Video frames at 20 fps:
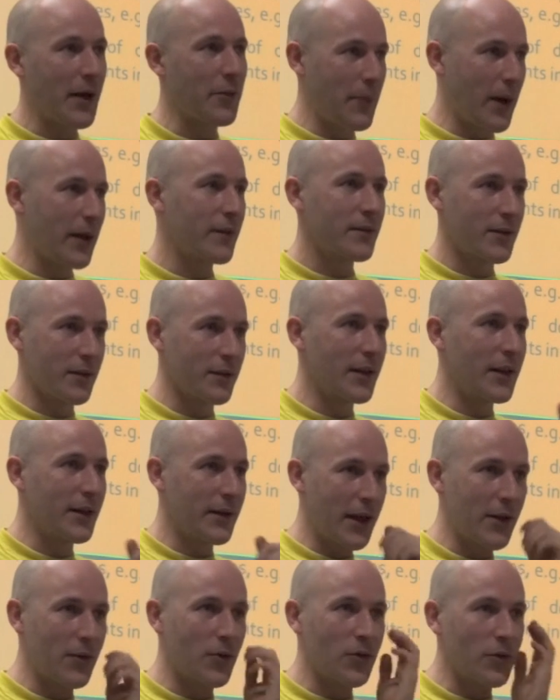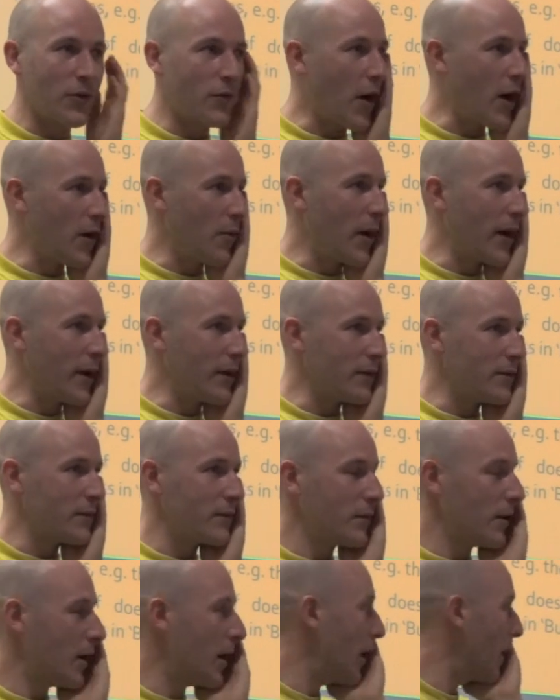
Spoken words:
mathematical in all the right ways.